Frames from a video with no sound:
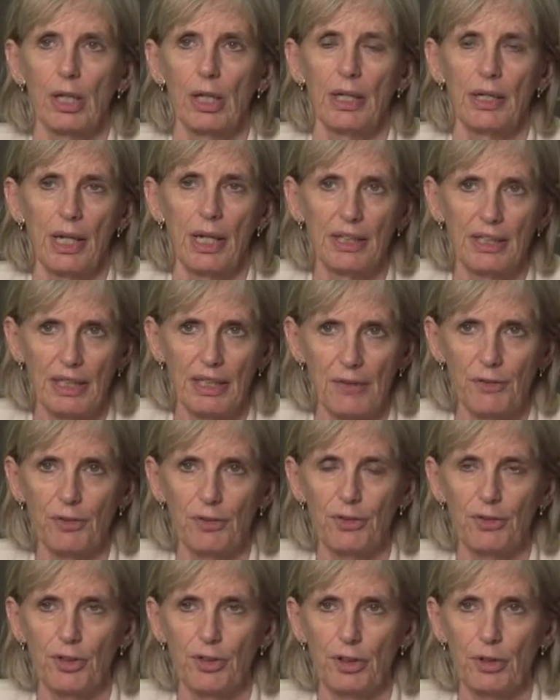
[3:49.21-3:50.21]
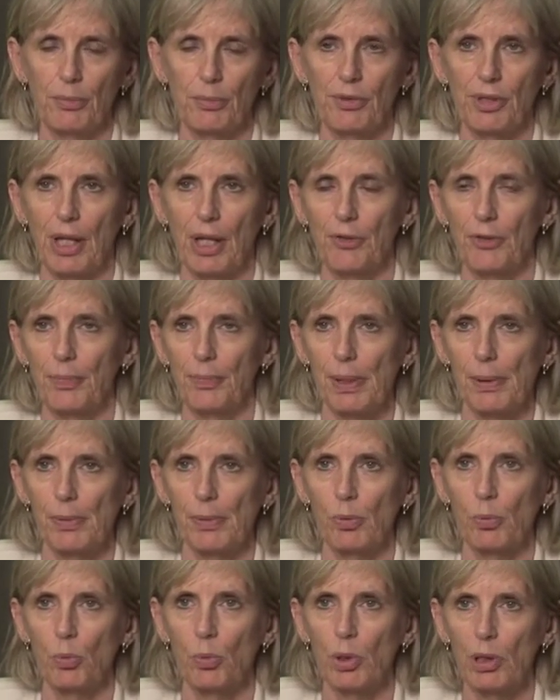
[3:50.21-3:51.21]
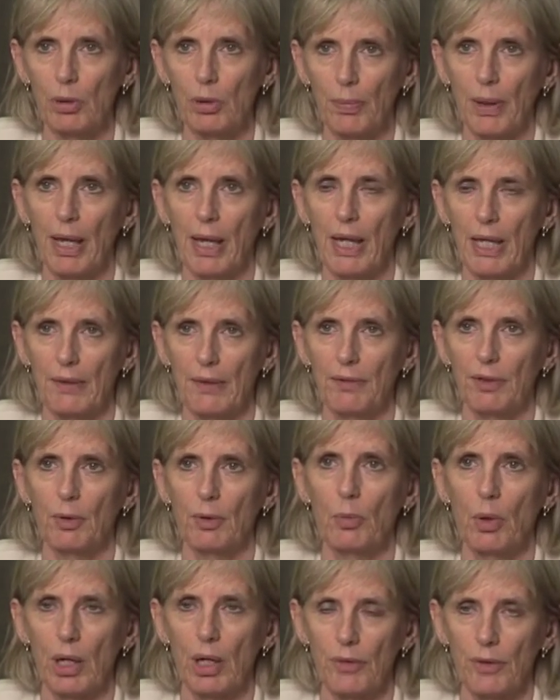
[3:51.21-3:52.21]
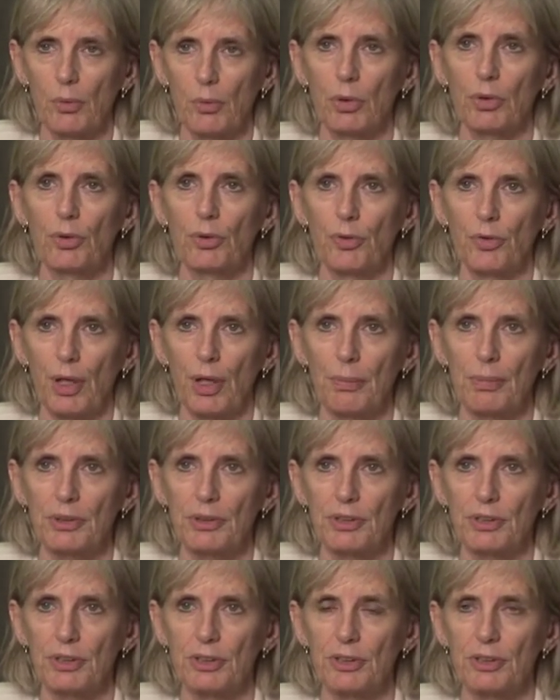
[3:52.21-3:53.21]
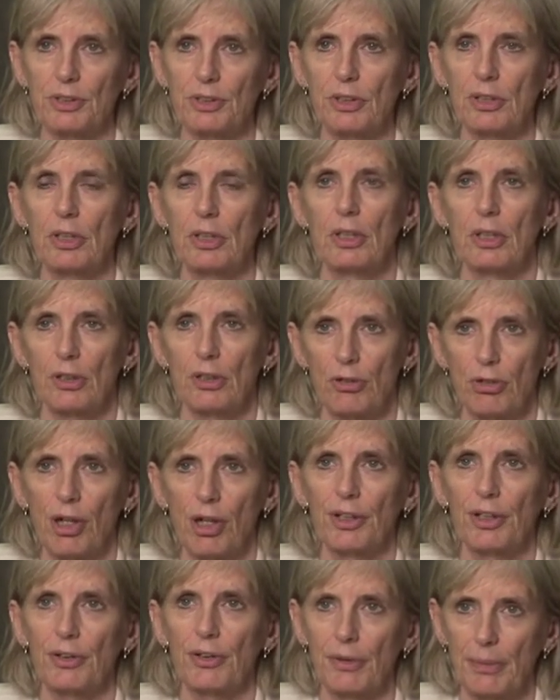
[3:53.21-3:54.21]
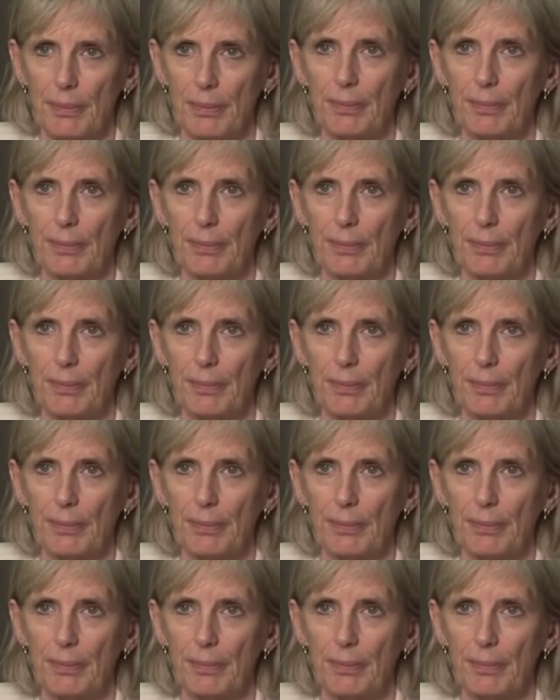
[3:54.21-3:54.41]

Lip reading: in any given circumstance people will behave in a way that will do their business credit.